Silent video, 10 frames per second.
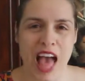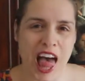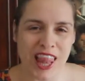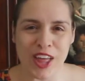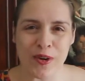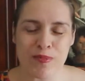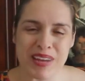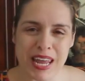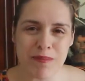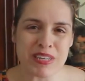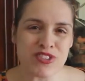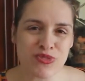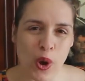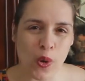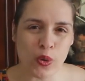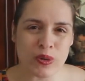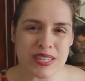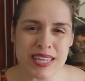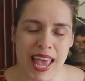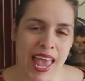Hello, my name is Rose,
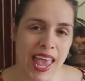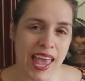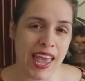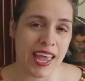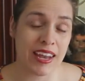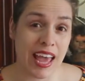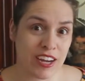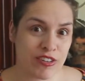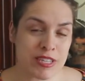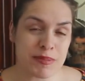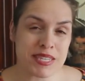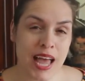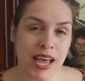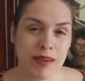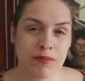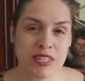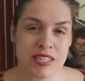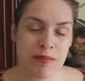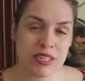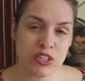and at Christmas time,
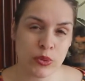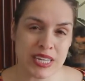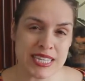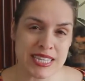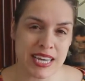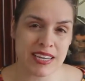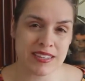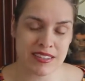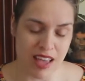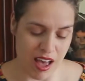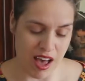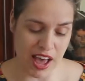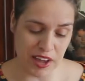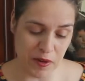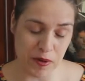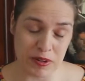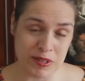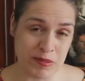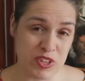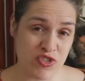December the 26th, I ordered
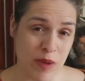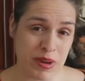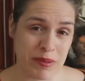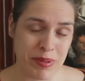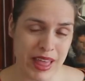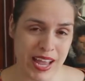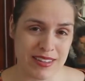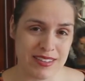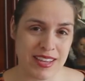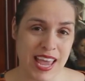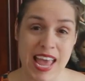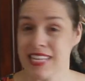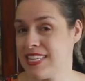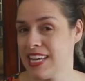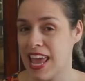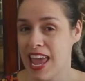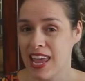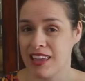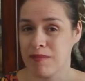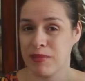some strawberry plants, and
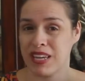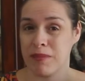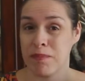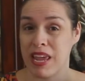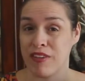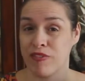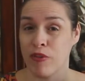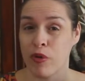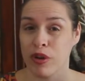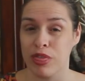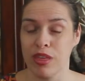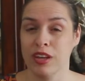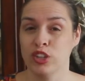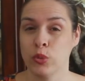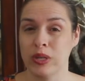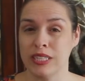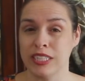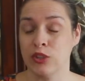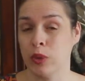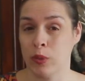today, being May 4th,
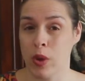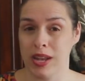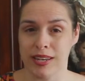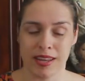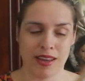2021,